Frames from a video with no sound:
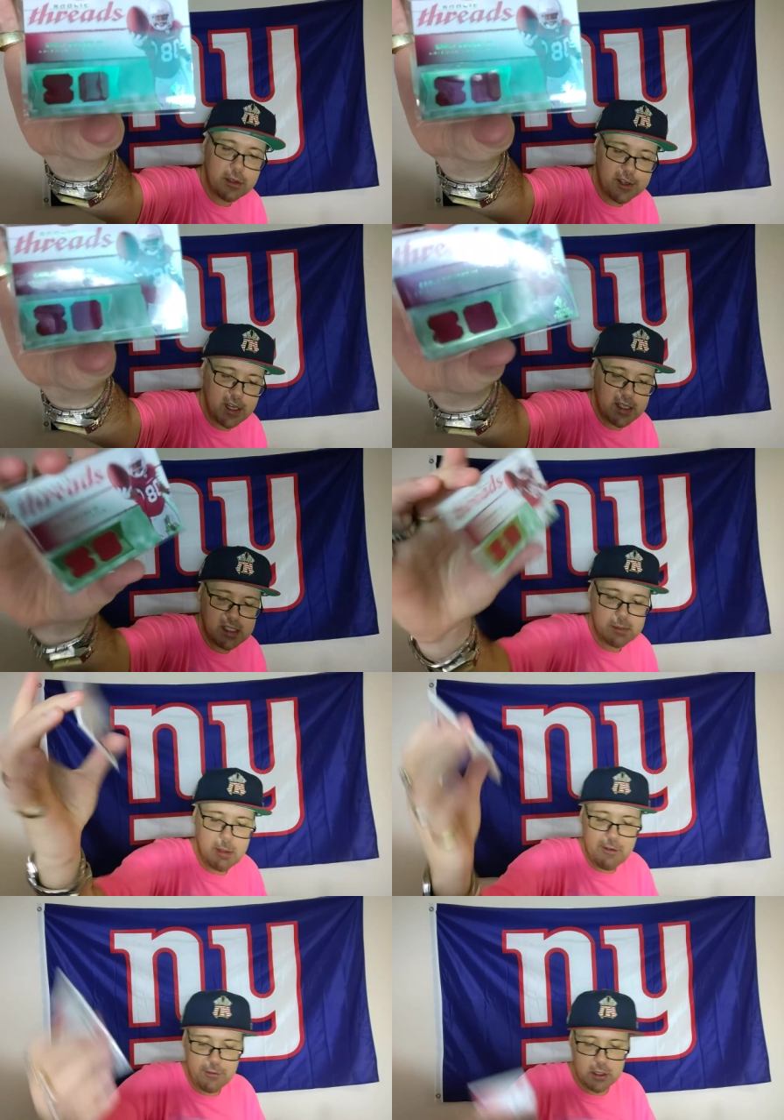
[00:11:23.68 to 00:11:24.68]
threads,
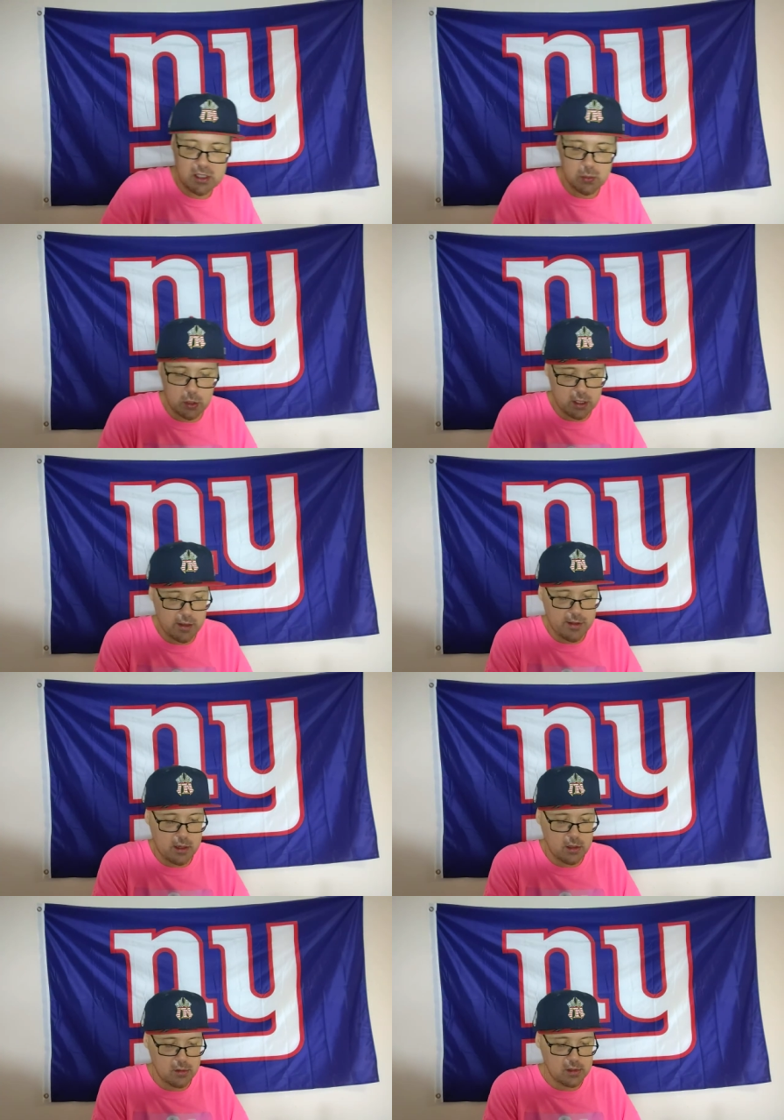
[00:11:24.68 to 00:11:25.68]
my first one of
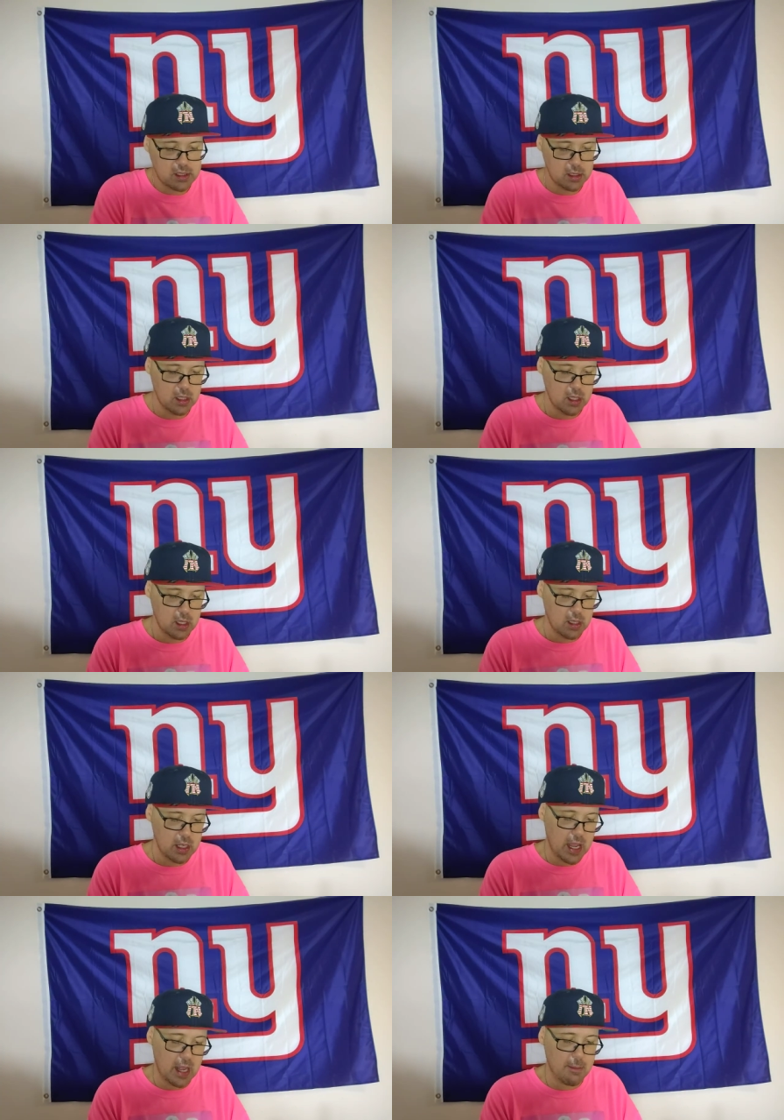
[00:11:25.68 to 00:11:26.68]
those.
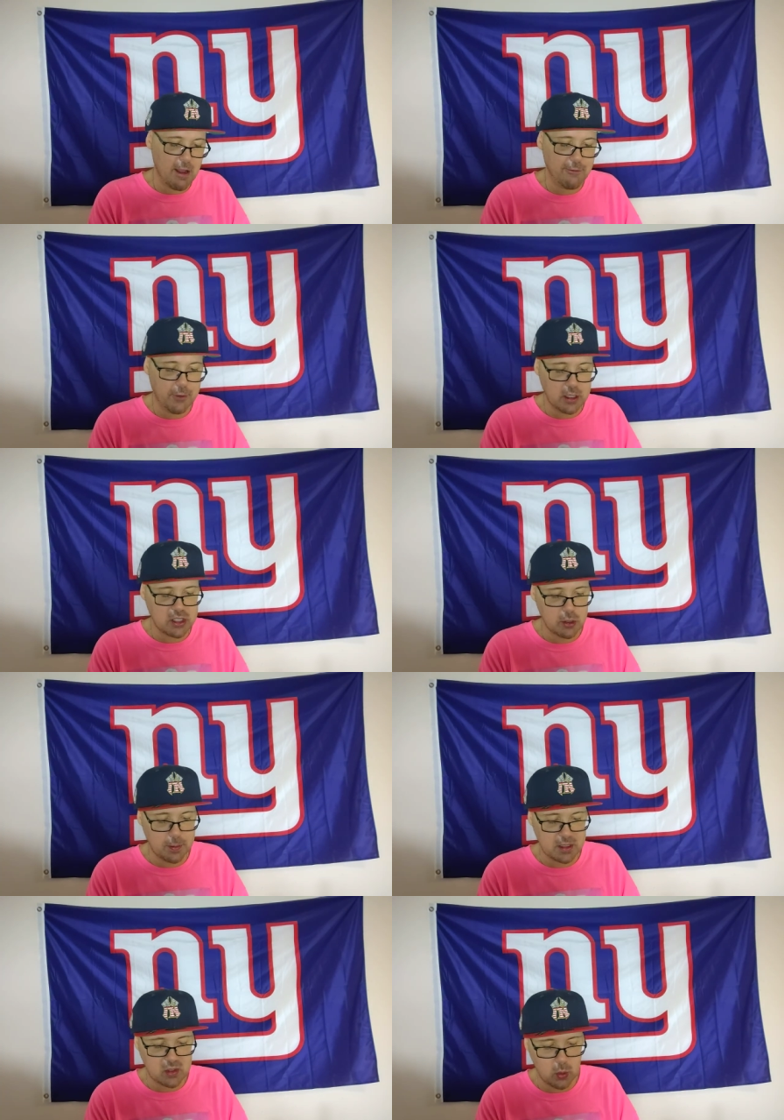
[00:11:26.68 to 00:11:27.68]
And my first
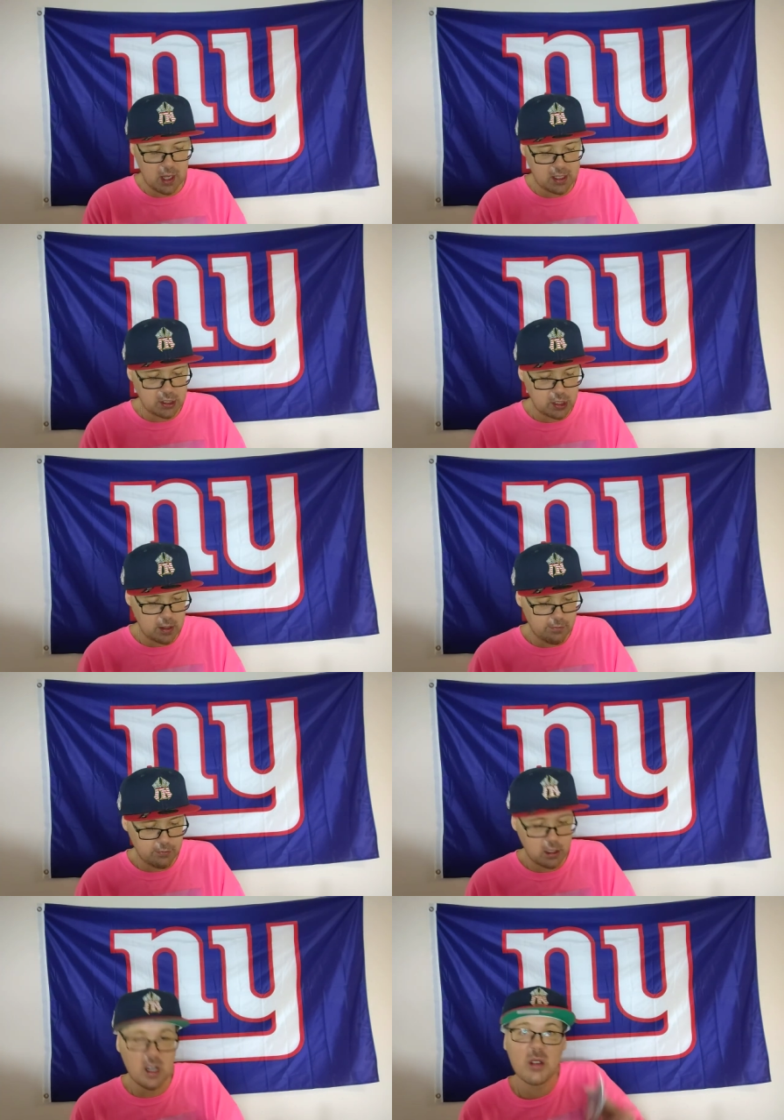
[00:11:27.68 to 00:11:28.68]
super swatch
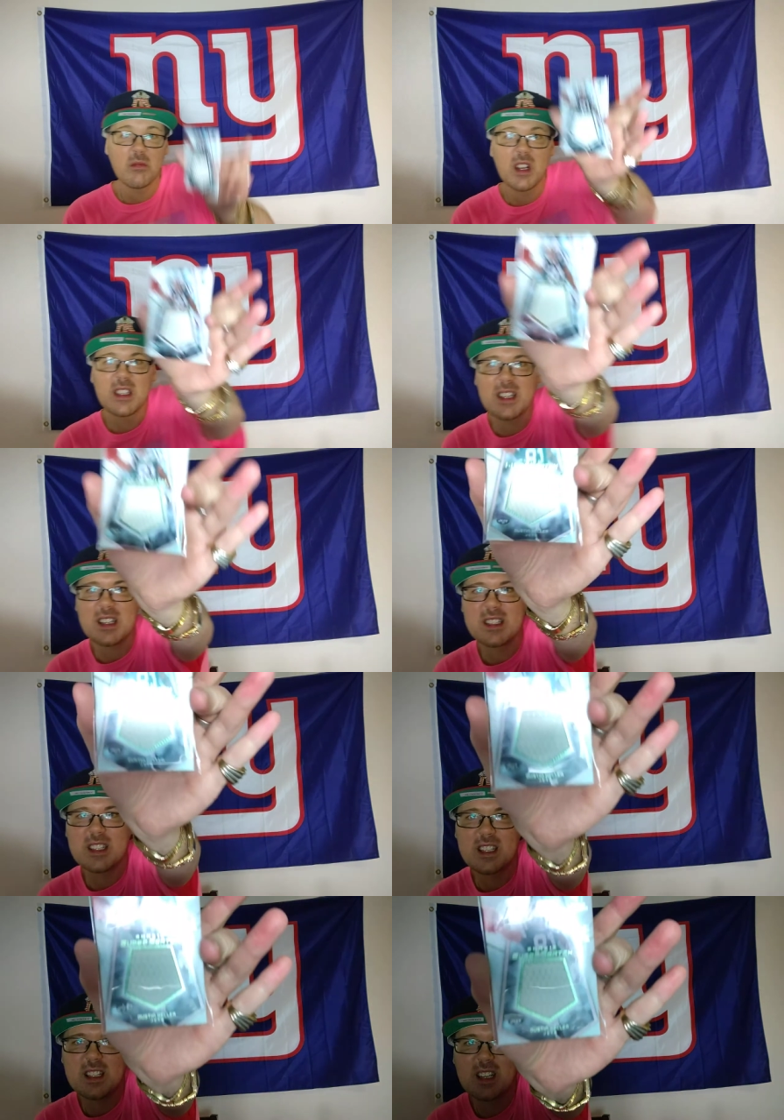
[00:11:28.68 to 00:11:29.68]
from
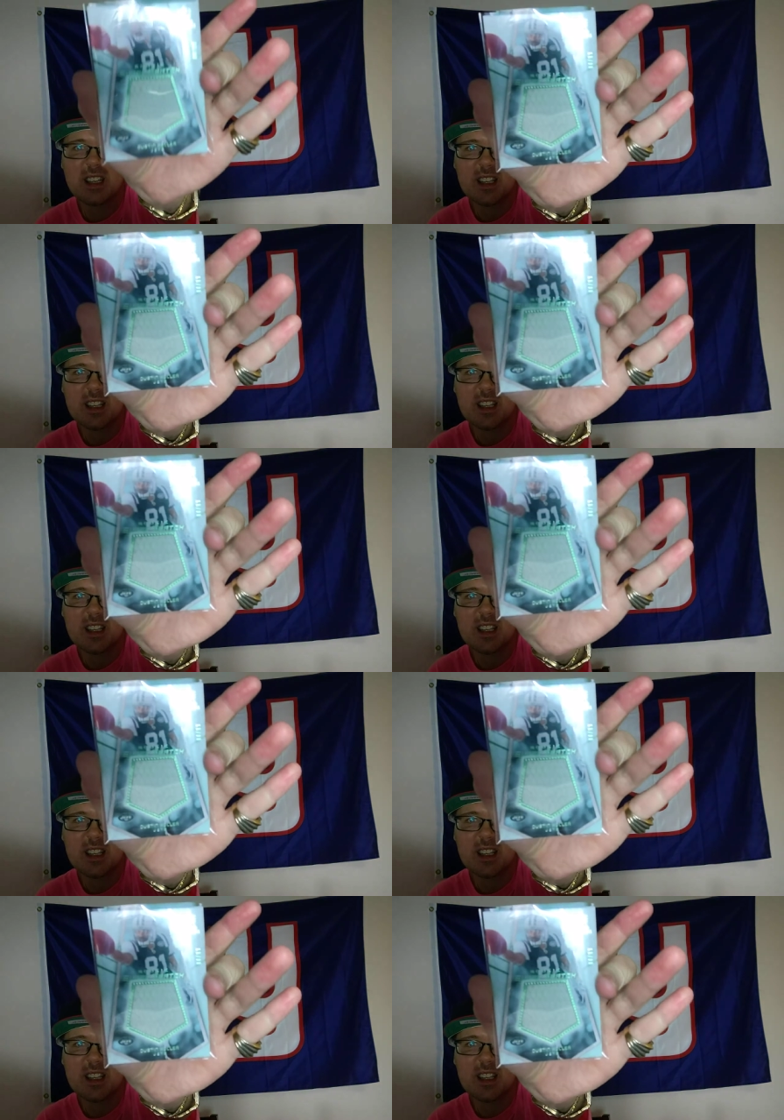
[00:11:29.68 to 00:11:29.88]
Dustin